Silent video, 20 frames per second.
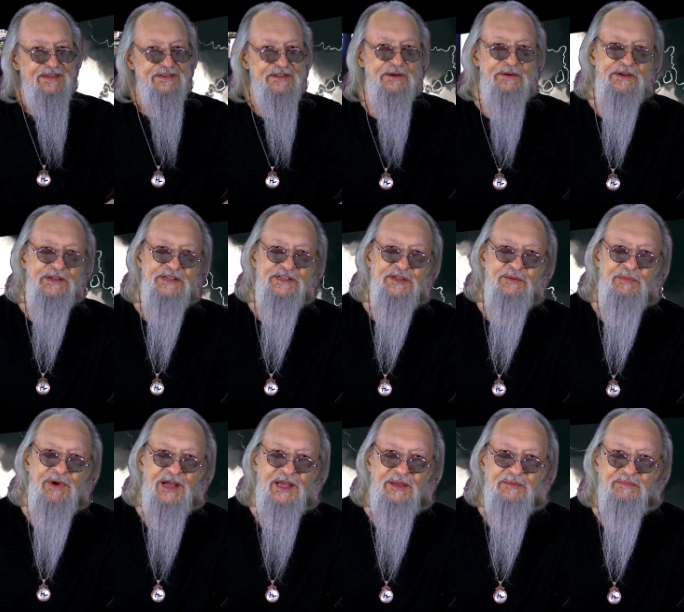Turning to
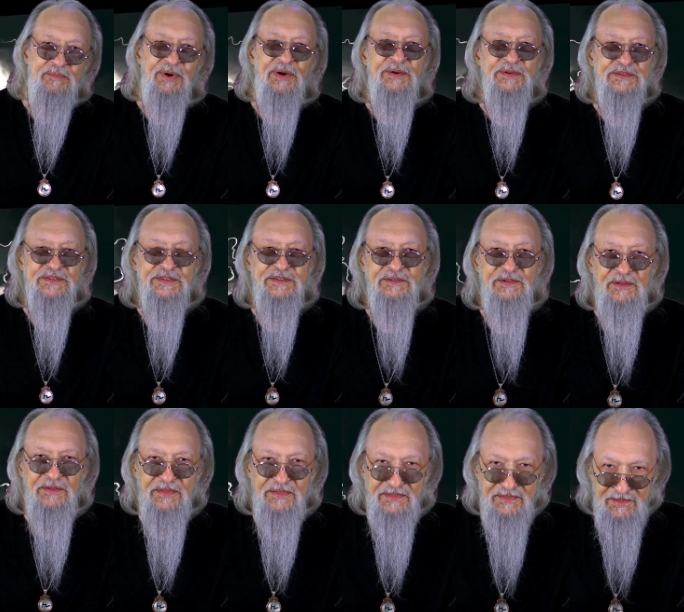my
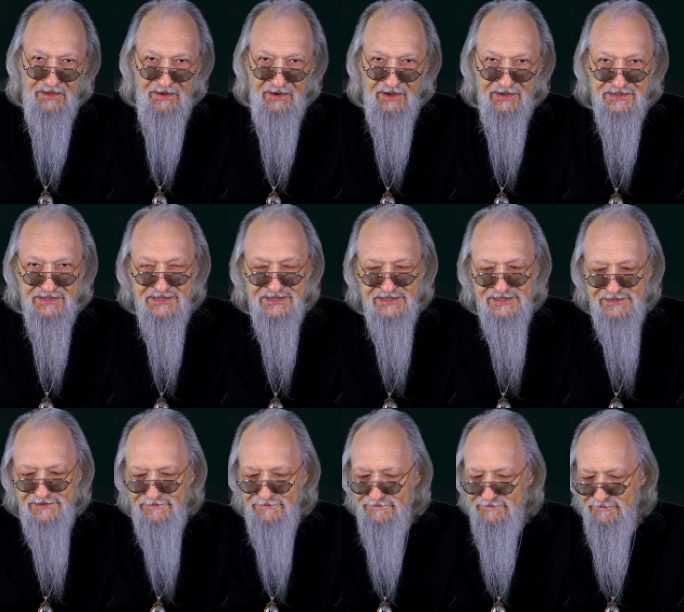personal thoughts.